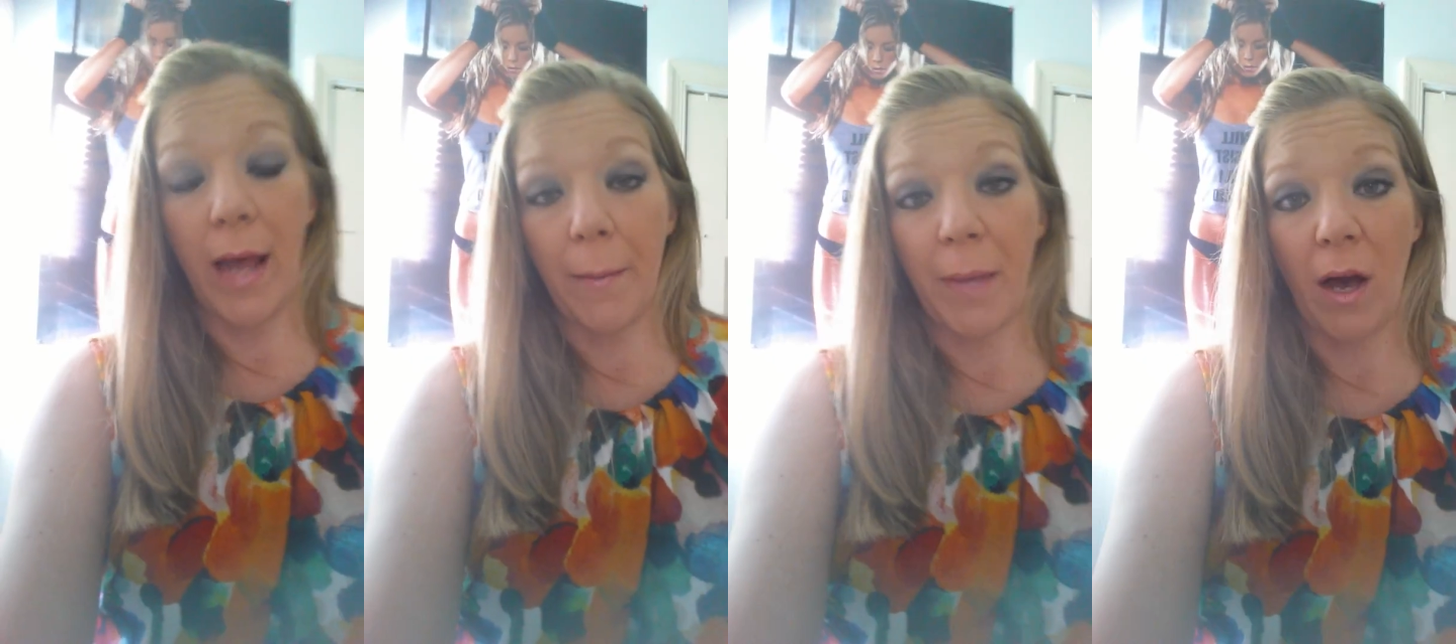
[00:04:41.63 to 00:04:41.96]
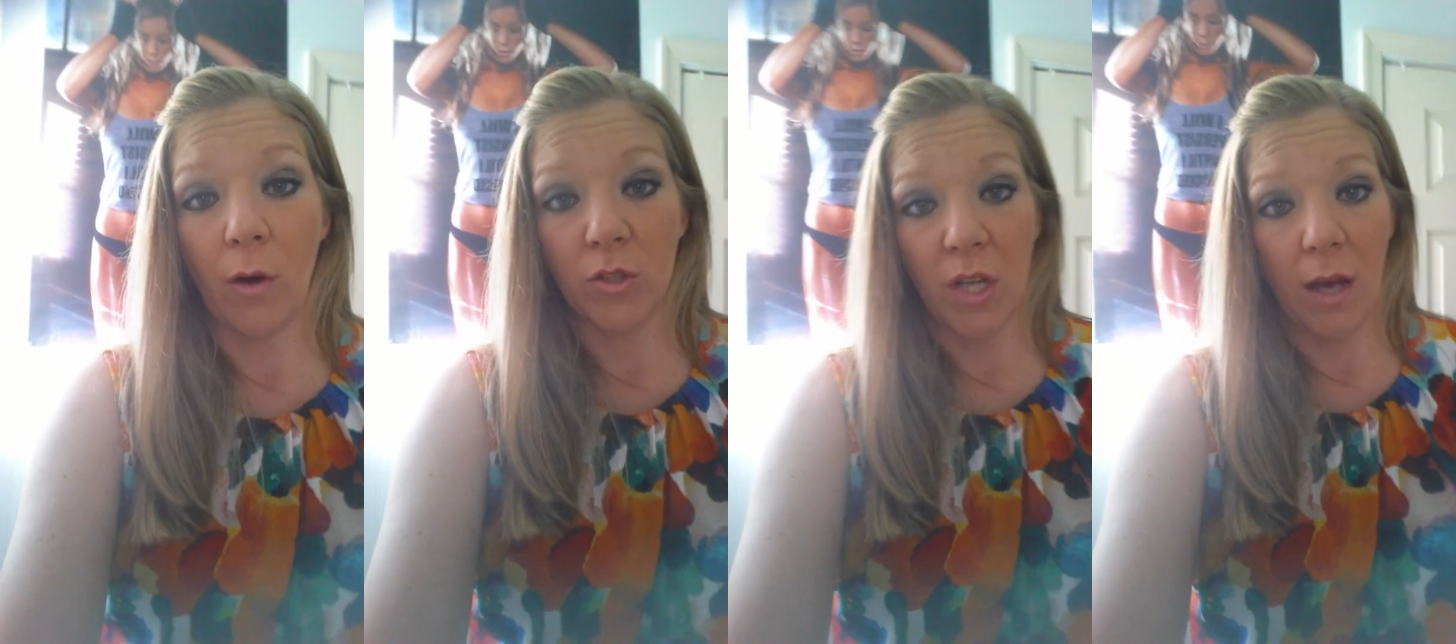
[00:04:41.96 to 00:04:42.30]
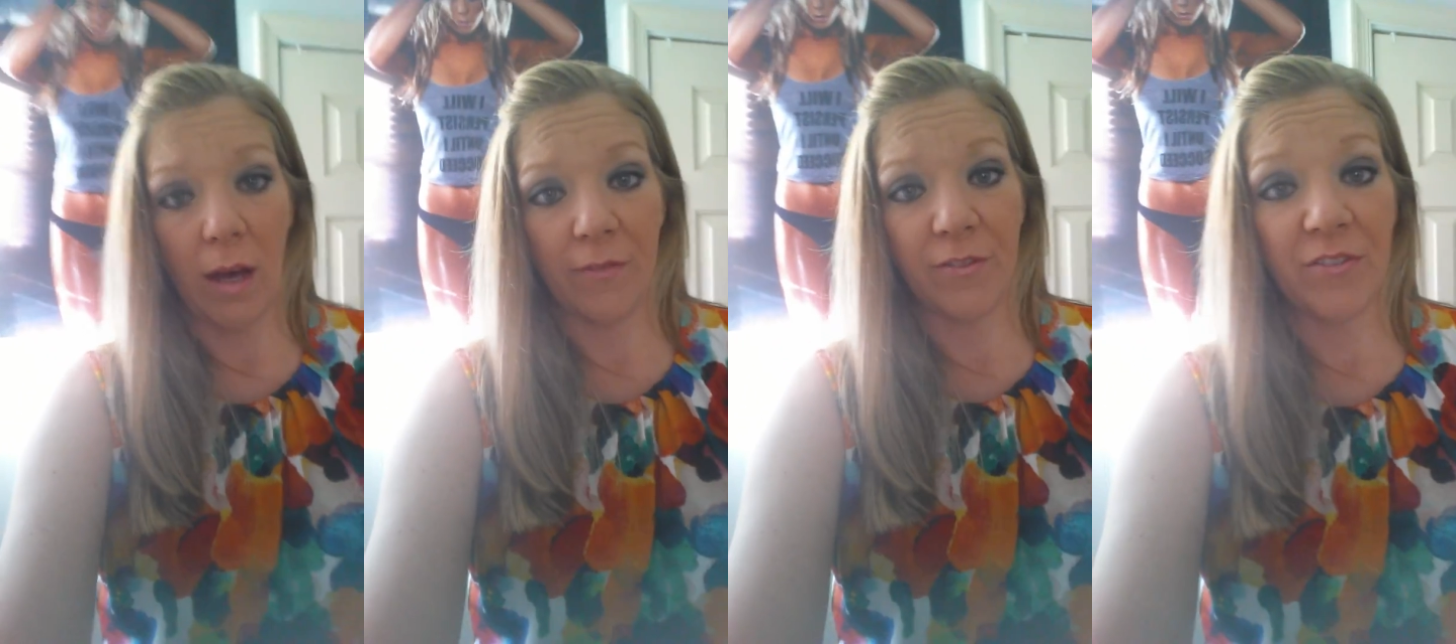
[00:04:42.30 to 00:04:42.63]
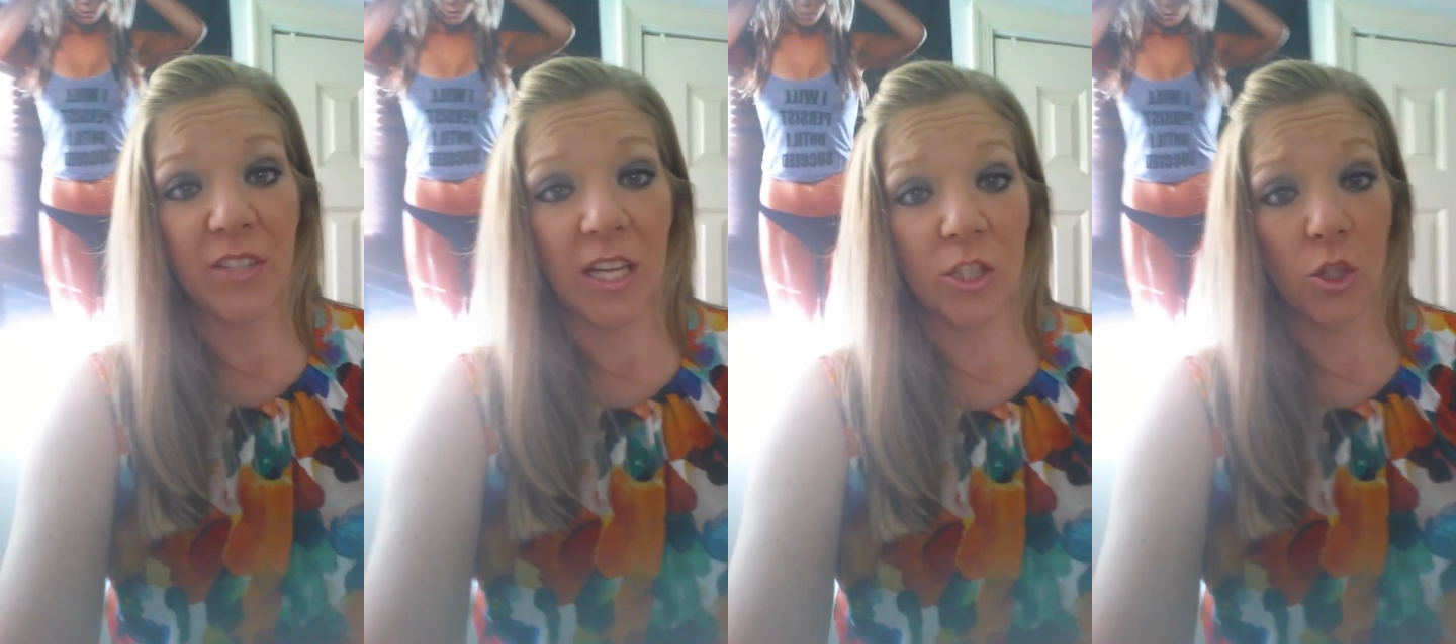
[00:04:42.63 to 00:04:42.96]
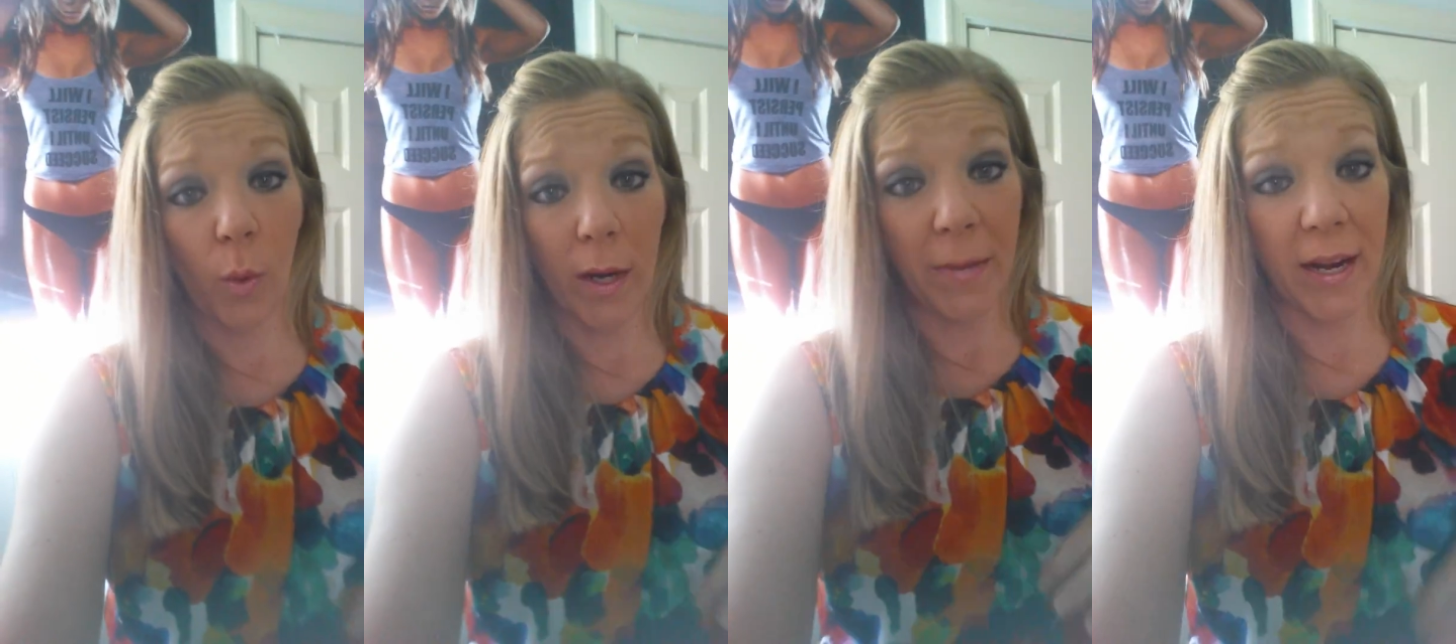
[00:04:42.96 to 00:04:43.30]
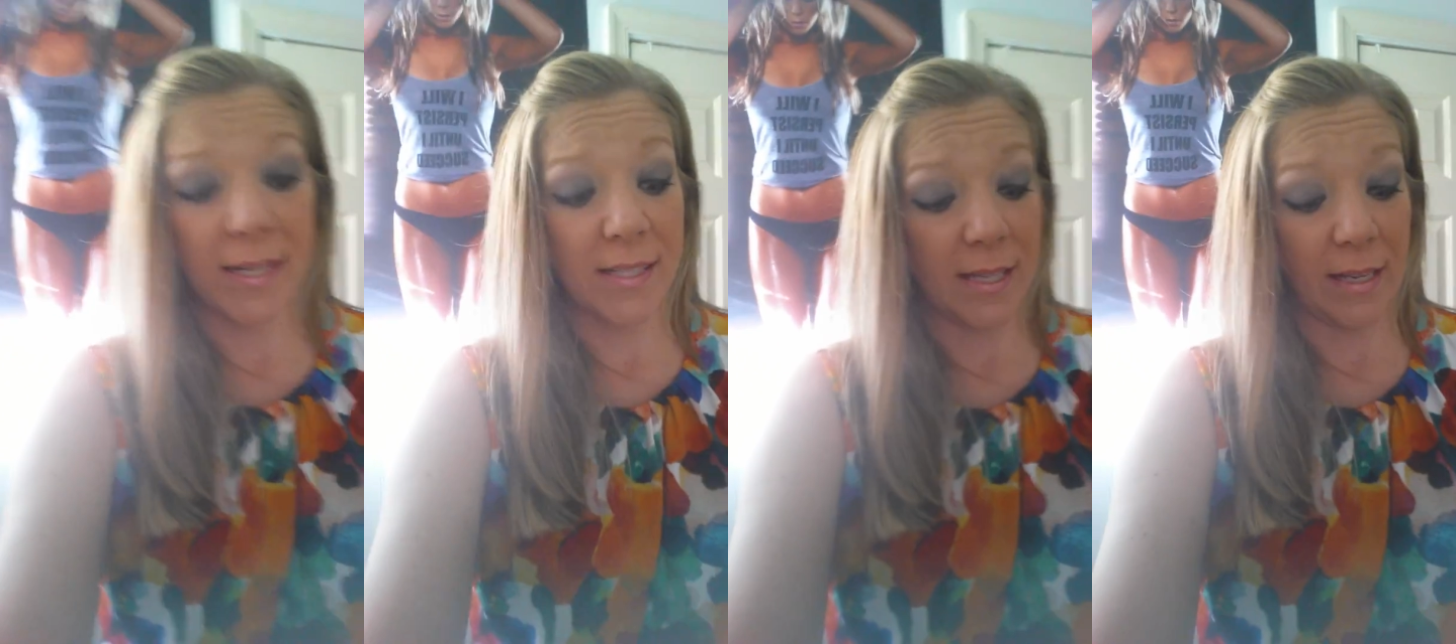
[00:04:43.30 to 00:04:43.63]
about uh, 15, 20 minutes.